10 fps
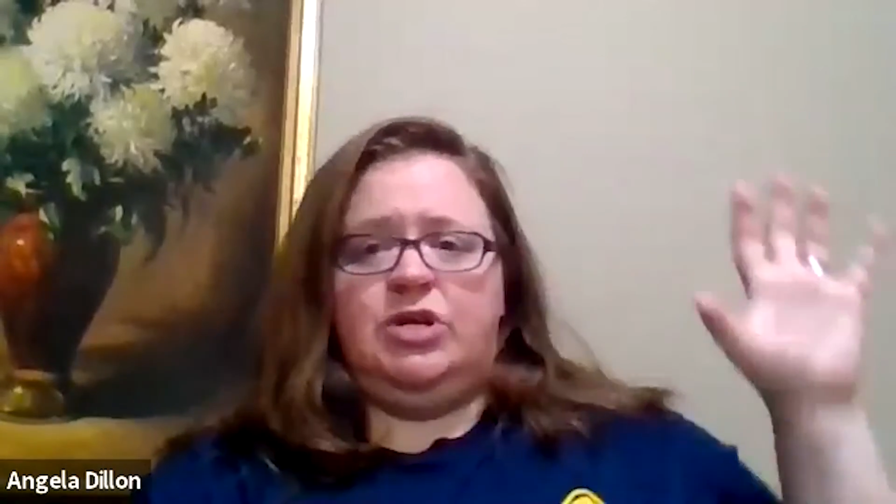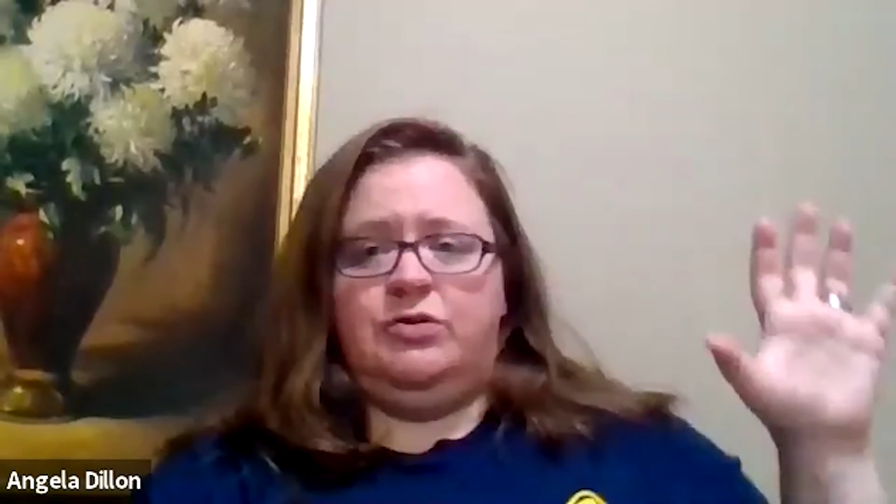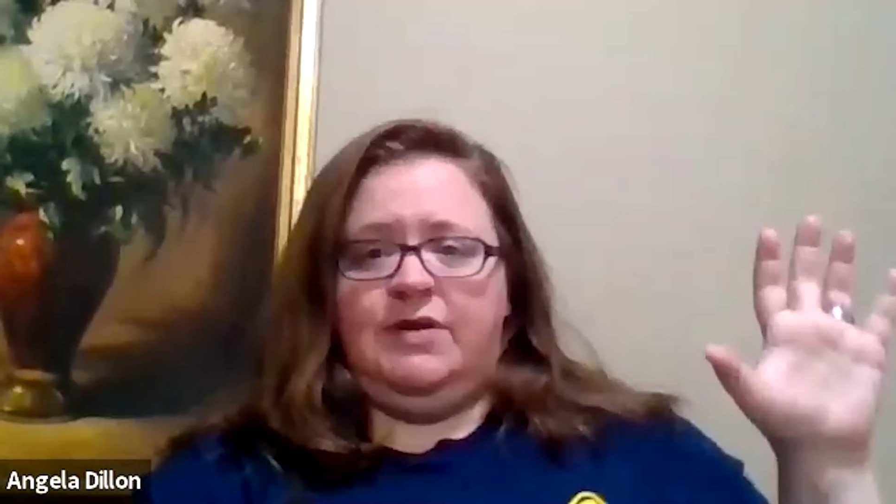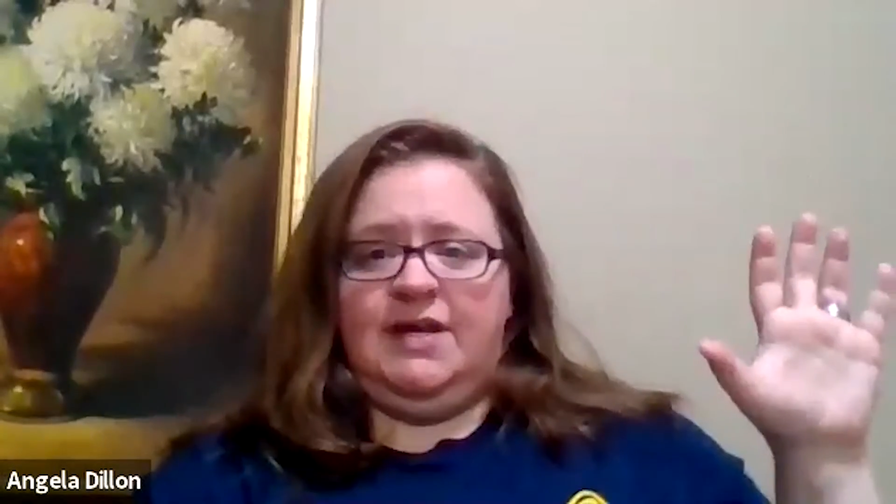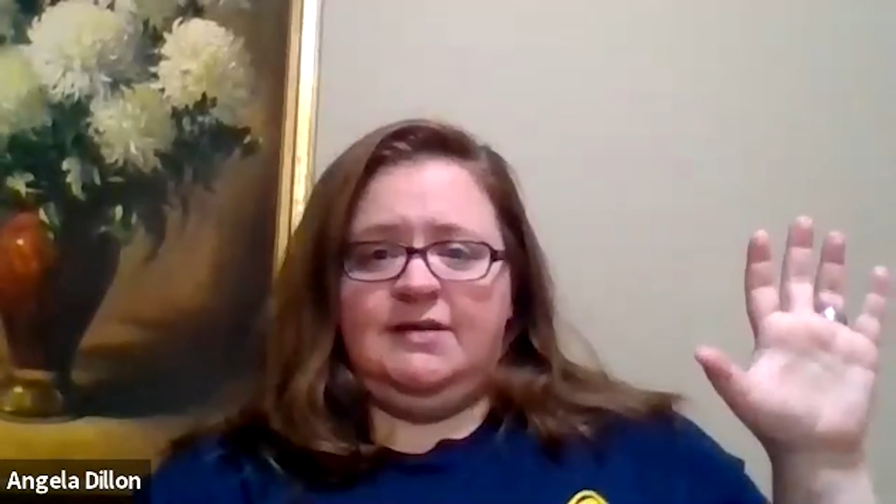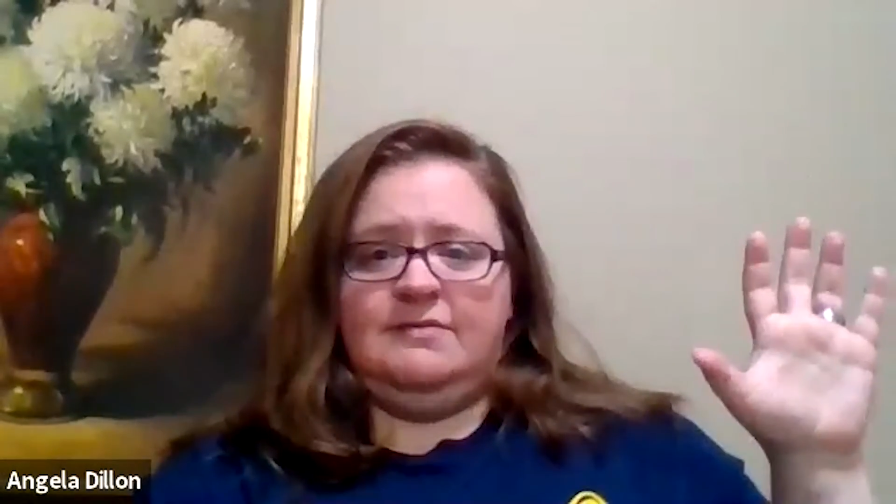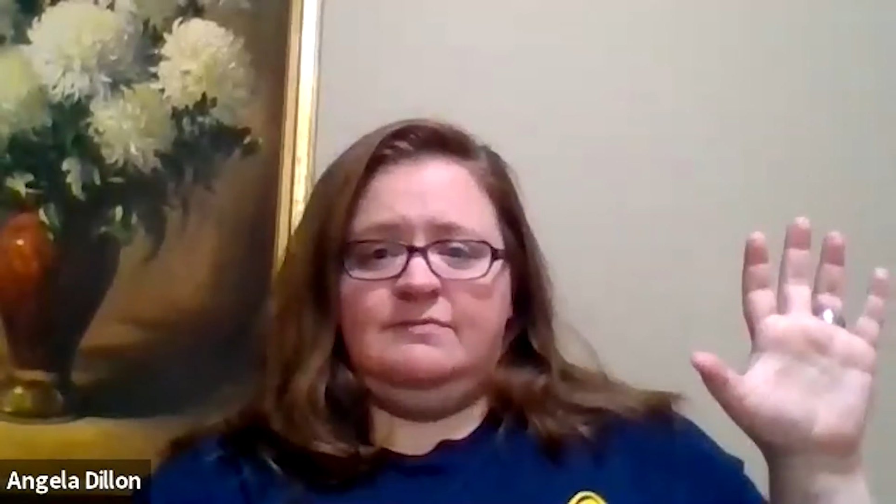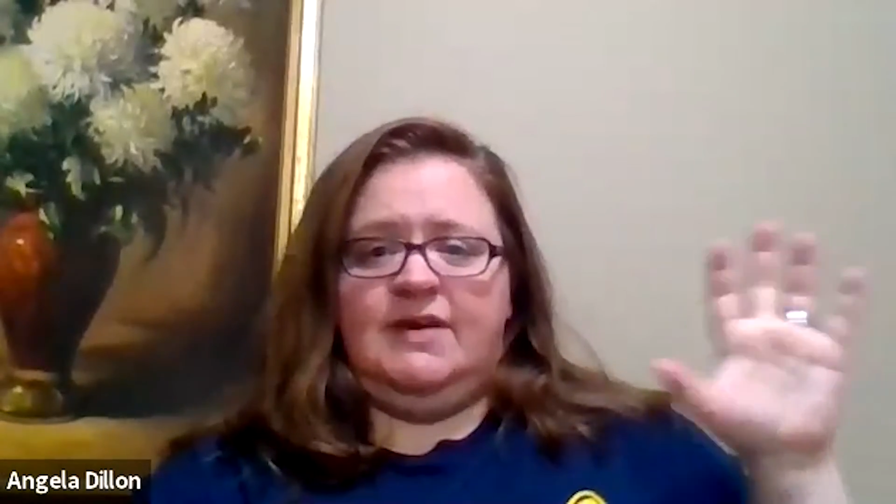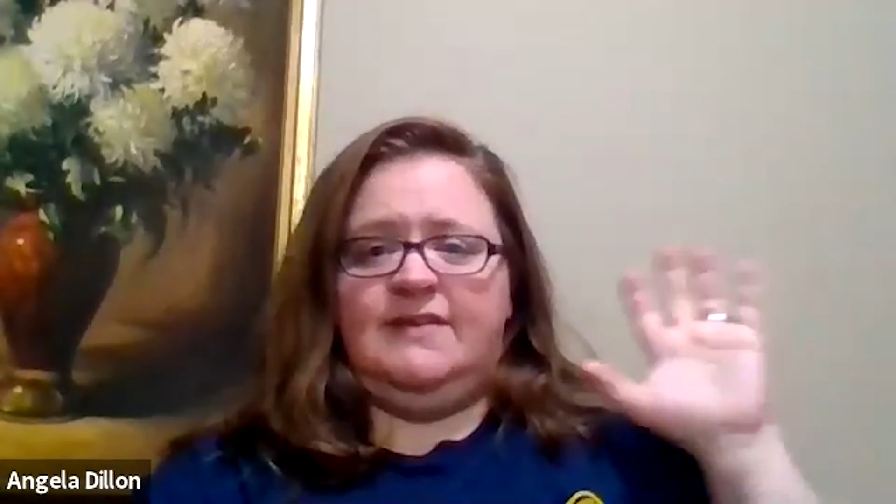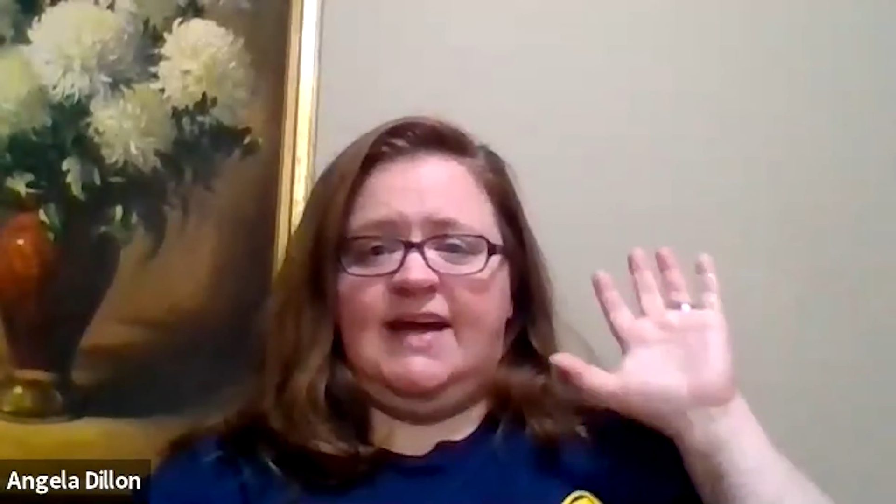unit,
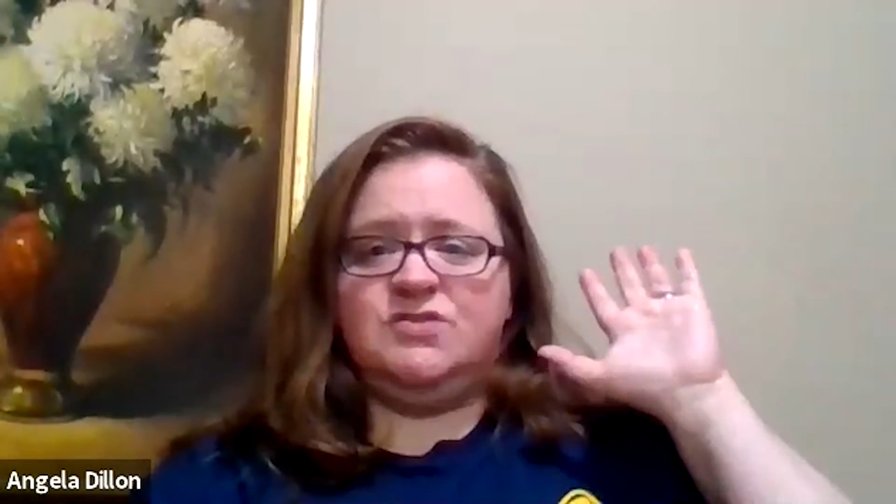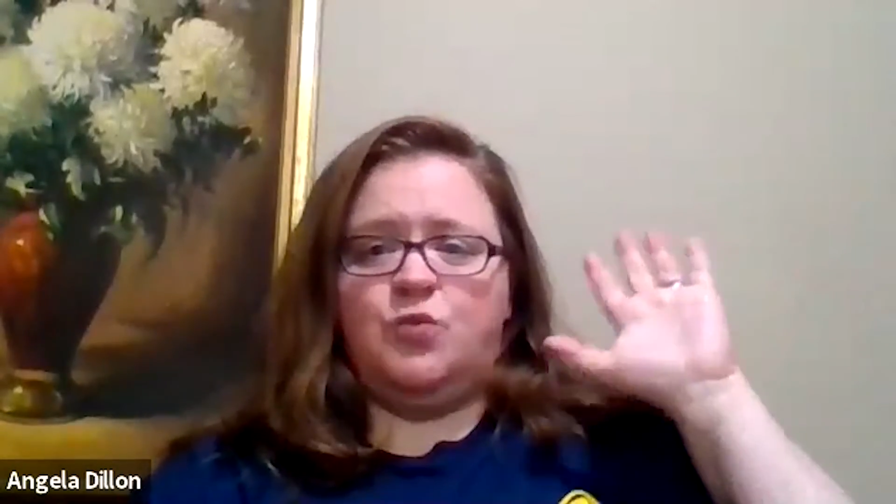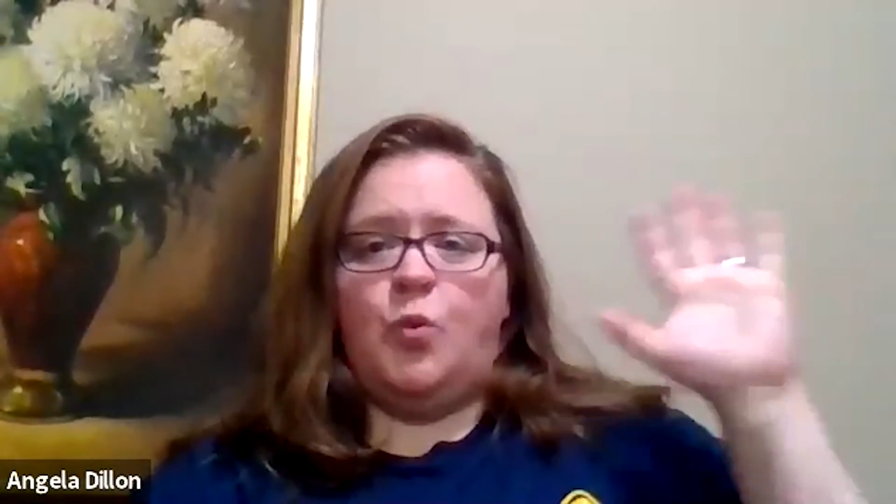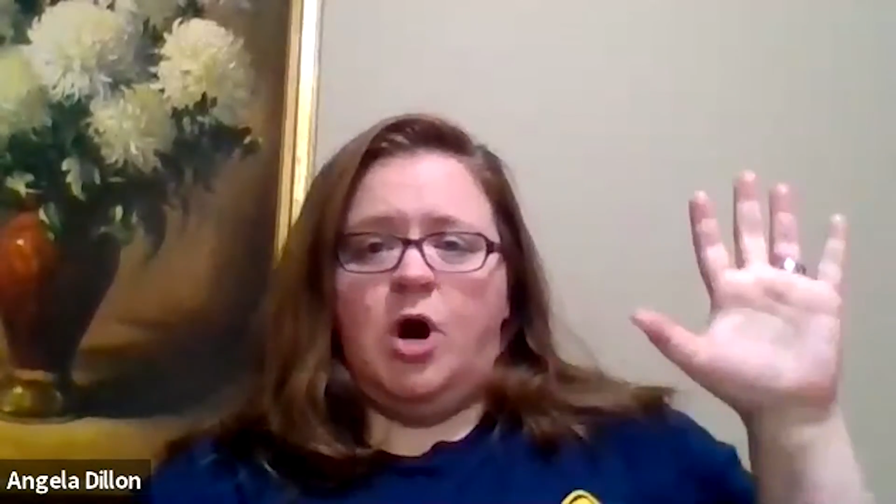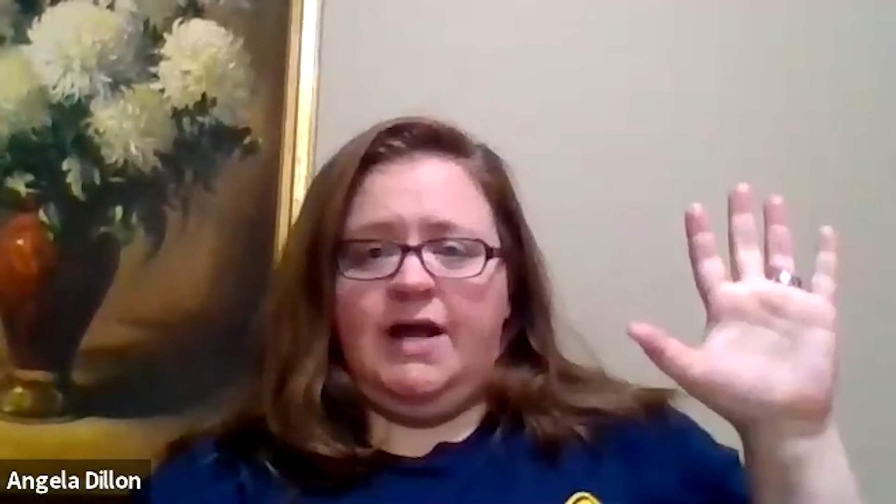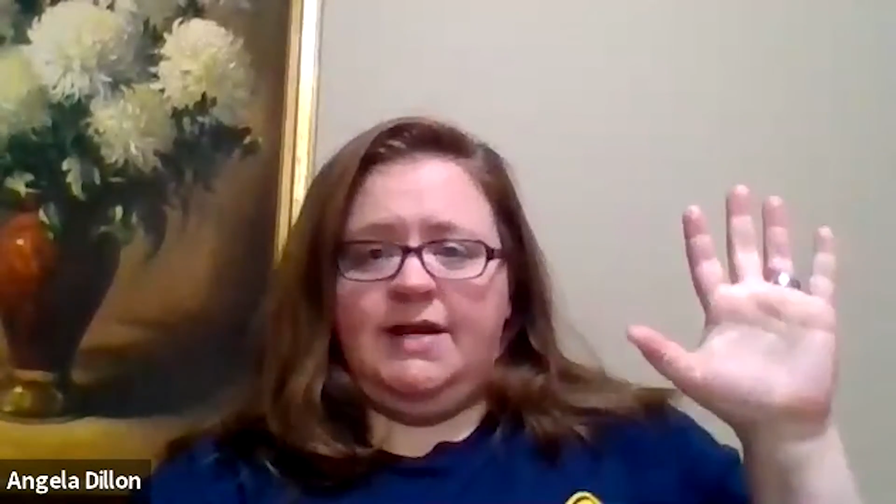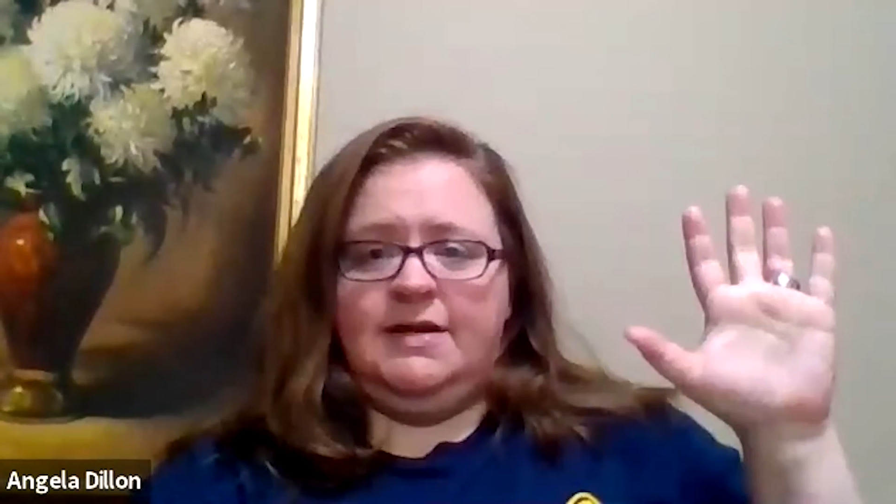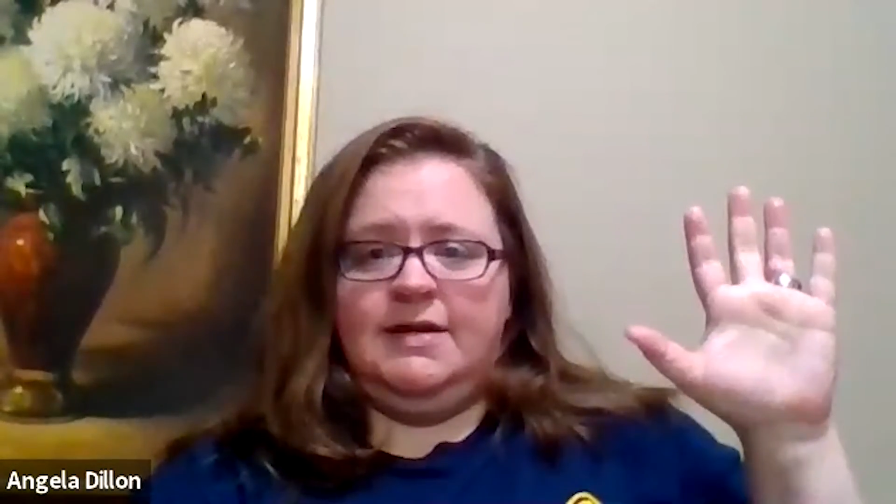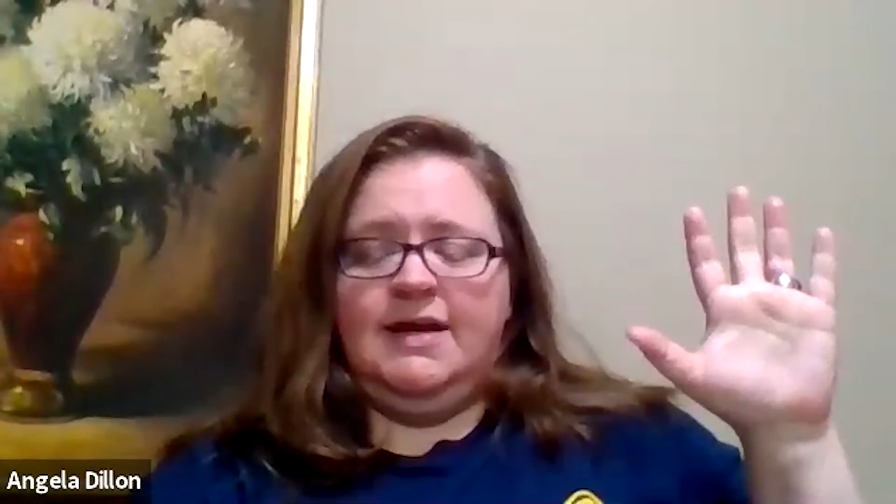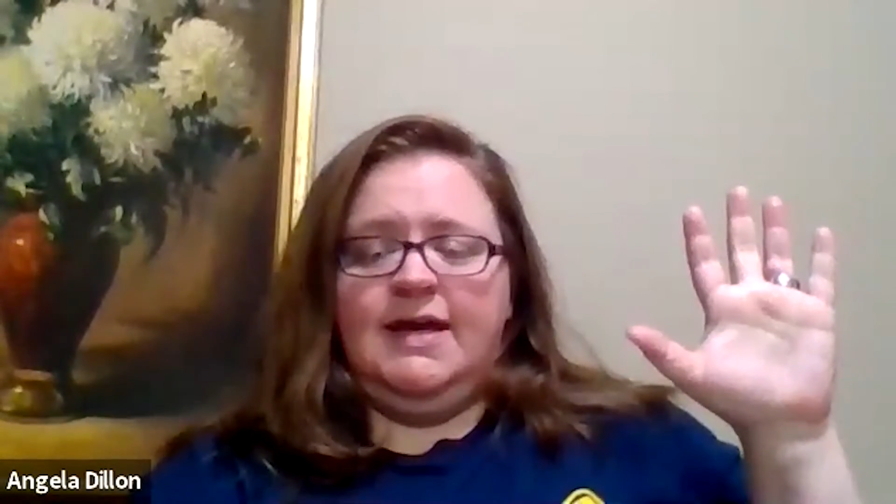and that's 1.